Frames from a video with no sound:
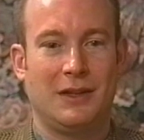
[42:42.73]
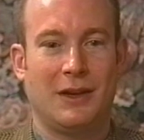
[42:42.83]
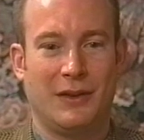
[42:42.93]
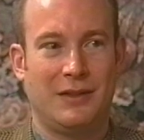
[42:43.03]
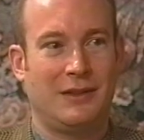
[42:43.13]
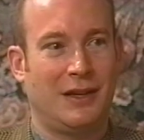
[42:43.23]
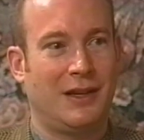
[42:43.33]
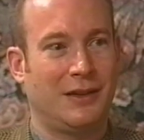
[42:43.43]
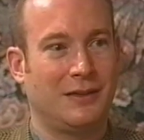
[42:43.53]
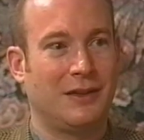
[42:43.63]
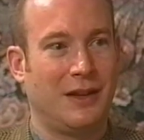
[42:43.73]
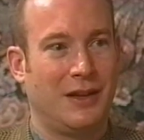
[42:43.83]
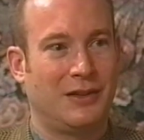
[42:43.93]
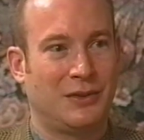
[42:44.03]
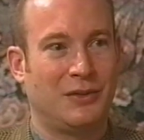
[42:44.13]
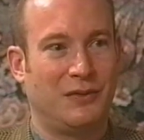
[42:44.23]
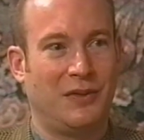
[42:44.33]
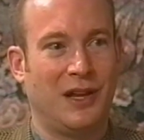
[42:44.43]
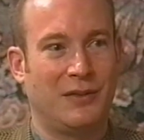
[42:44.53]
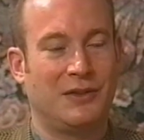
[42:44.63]
you know, they, they had a certain
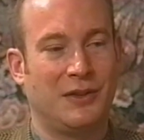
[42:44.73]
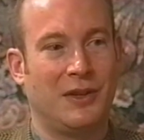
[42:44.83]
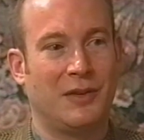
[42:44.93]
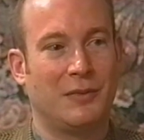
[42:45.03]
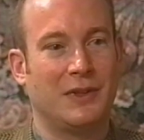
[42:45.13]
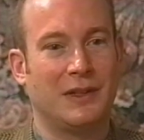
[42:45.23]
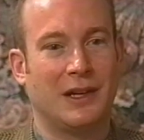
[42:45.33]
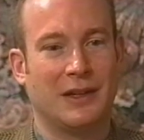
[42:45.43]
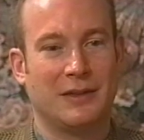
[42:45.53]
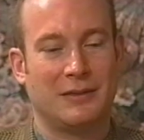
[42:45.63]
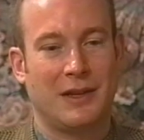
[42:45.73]
flavor to them and, uh,